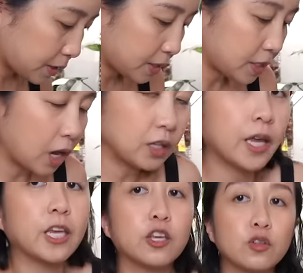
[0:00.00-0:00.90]
It's not
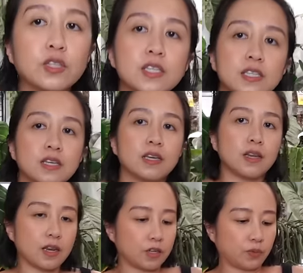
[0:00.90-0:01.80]
like you'll see it
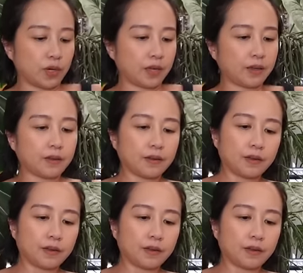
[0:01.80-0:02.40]
anyway.